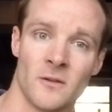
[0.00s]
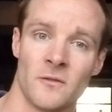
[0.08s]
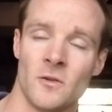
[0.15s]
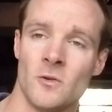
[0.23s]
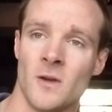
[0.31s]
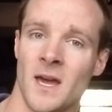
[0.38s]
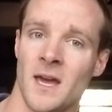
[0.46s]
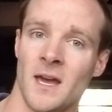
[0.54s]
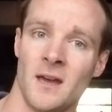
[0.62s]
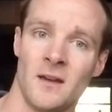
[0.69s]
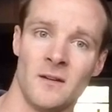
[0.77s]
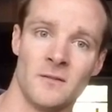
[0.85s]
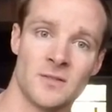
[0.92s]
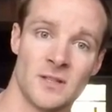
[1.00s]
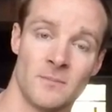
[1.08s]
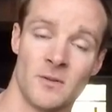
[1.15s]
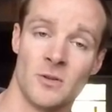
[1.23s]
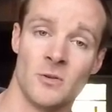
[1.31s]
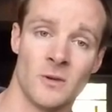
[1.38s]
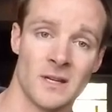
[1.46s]
if you have
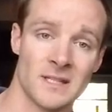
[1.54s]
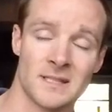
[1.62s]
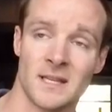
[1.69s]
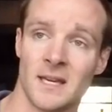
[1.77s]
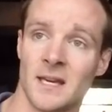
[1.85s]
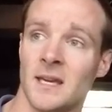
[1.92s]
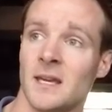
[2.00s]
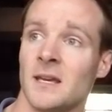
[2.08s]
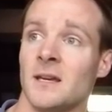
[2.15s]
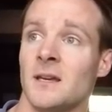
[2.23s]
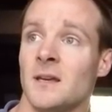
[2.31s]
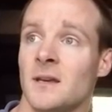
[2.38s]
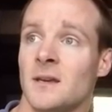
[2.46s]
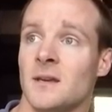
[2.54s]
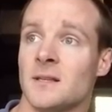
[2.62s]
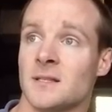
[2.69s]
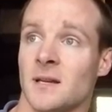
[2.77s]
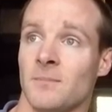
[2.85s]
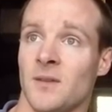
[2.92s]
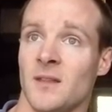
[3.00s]
something you want to say,
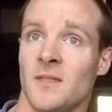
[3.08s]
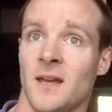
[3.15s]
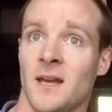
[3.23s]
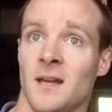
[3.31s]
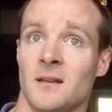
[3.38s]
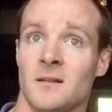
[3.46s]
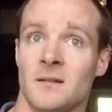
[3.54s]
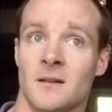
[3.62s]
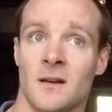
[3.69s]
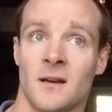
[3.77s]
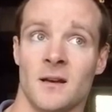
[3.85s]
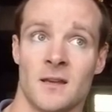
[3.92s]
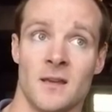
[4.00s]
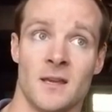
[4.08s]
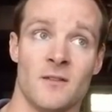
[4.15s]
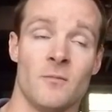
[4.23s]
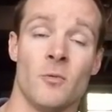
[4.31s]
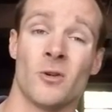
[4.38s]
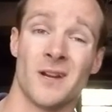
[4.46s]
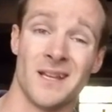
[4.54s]
something that can give
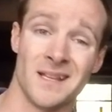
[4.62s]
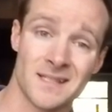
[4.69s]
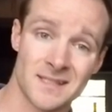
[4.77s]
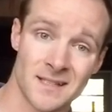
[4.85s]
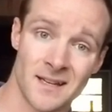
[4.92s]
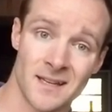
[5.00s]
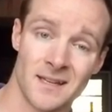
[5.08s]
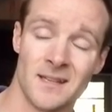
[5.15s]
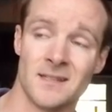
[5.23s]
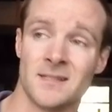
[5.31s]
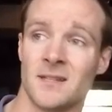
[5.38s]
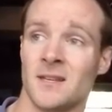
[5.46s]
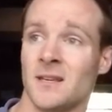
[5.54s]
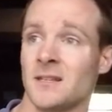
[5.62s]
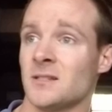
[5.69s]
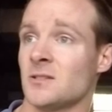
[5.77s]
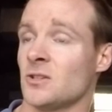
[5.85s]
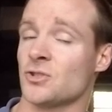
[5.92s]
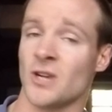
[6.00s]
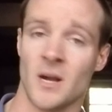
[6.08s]
more insight into this,
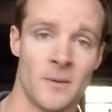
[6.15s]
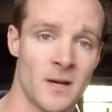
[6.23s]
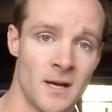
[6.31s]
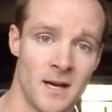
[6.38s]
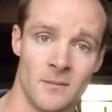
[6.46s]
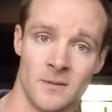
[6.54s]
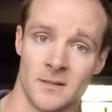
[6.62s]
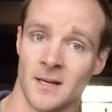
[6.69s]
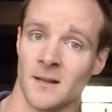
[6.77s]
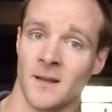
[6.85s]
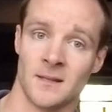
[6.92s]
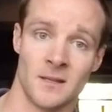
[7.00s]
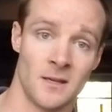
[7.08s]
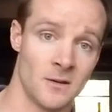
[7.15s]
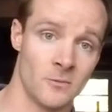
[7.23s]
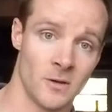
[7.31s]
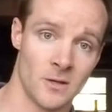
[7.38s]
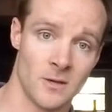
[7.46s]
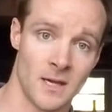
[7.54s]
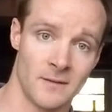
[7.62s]
just drop a comment. I'd like to hear
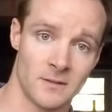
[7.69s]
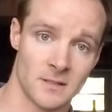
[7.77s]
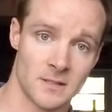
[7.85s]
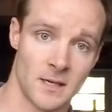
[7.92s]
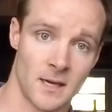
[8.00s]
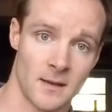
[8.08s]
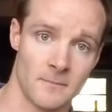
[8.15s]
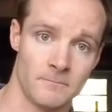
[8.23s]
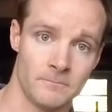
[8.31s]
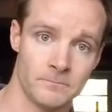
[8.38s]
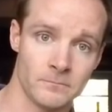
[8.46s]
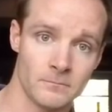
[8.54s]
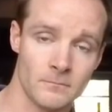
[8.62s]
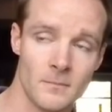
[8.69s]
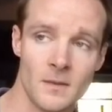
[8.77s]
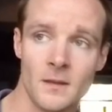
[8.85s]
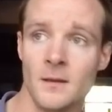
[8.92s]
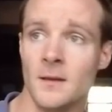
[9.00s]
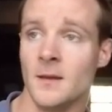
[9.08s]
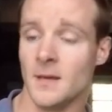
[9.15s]
what you have to say.
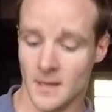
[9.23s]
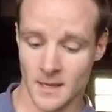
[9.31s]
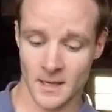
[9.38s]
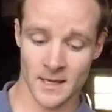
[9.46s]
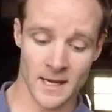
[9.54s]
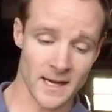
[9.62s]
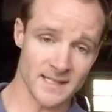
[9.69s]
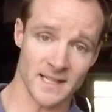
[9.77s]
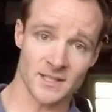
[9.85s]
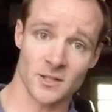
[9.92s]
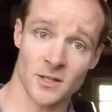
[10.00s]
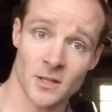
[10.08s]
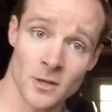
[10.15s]
And guys, that's going to